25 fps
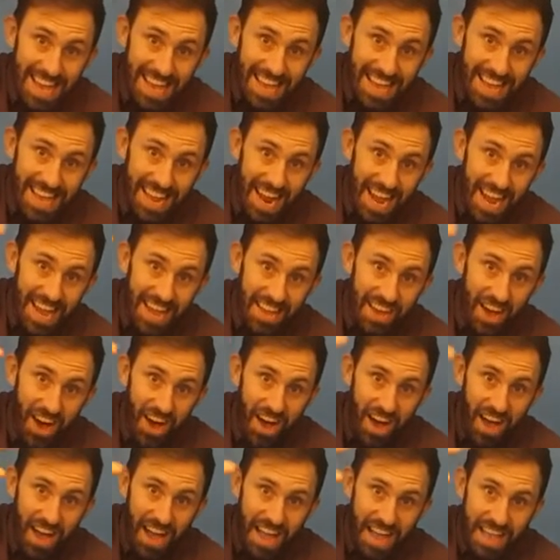G'day
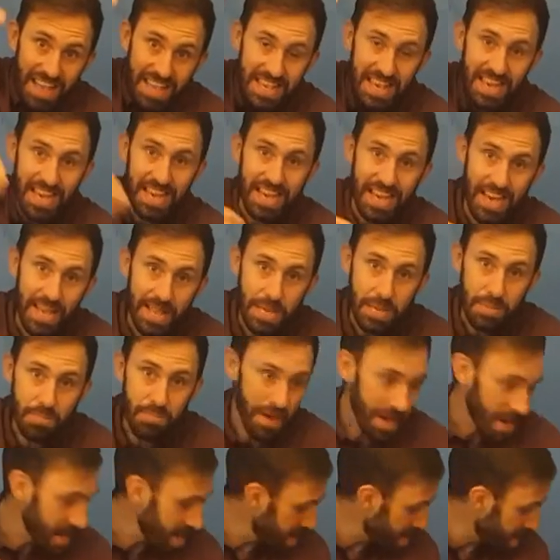guys, it's
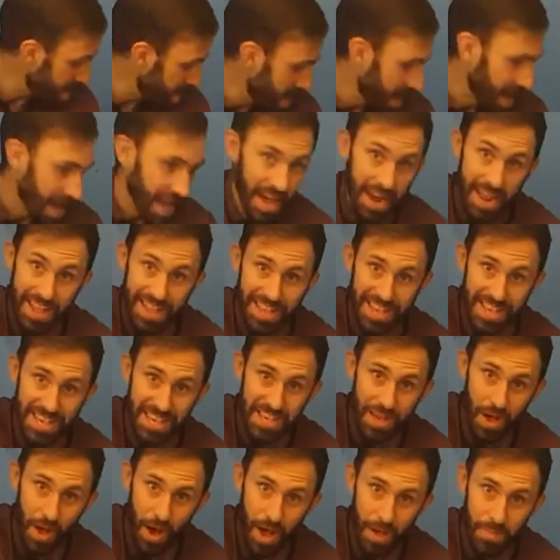me and it's
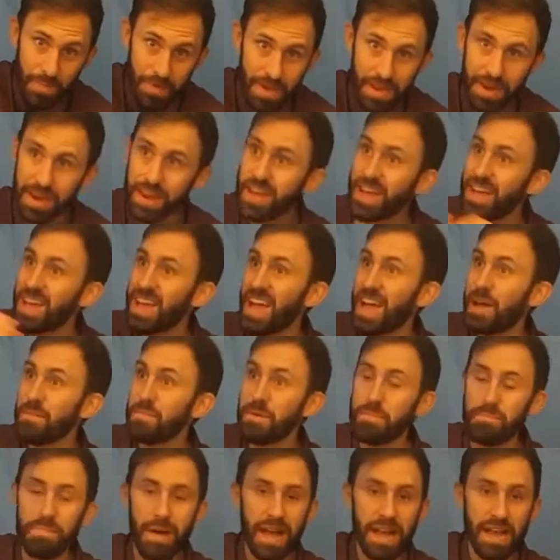Simon and
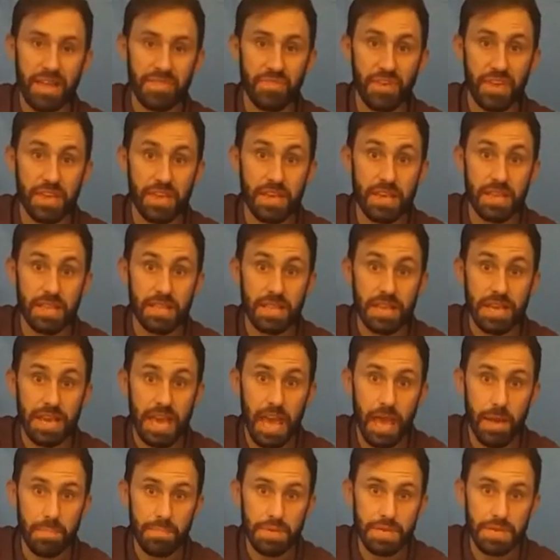we're back at the Kinder
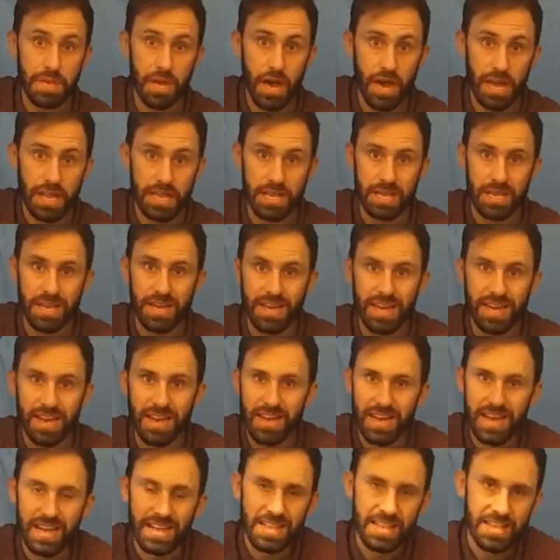campsite.
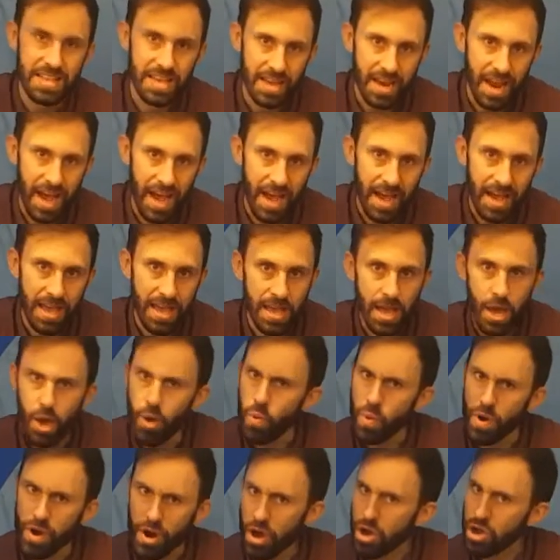Today
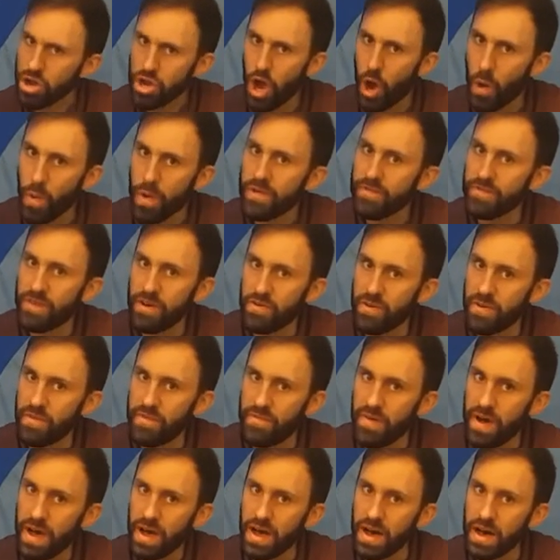we're not going very
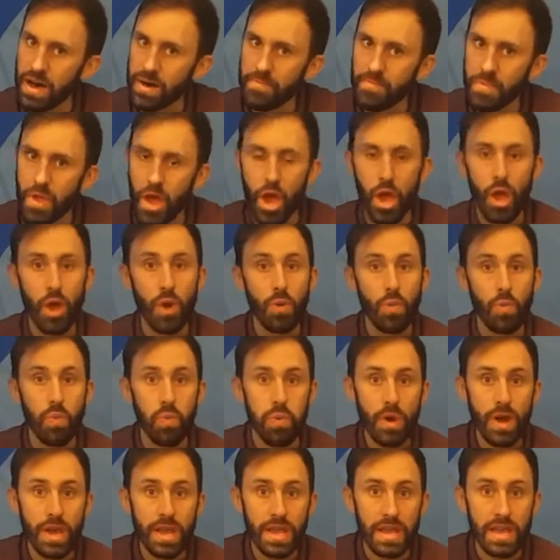far.
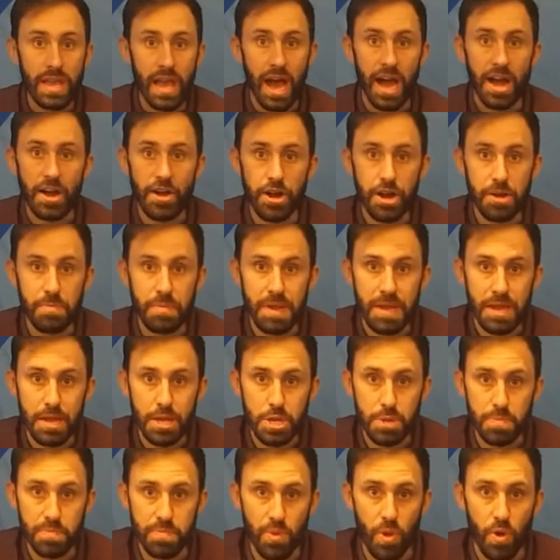We are going to be
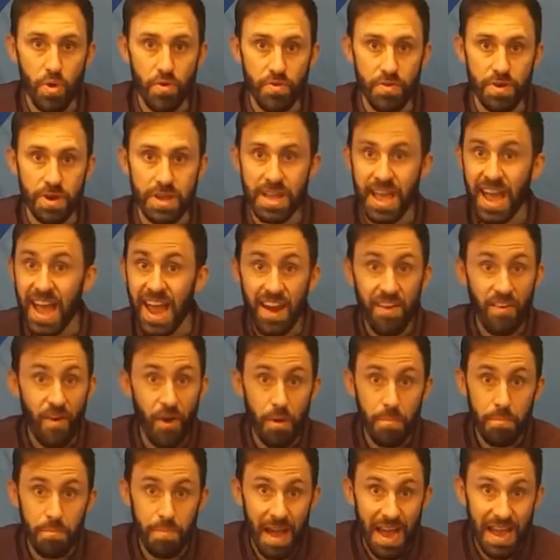exploring our
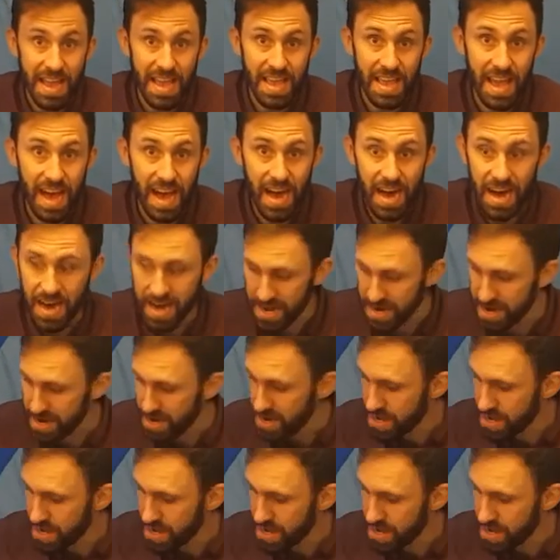own backyard.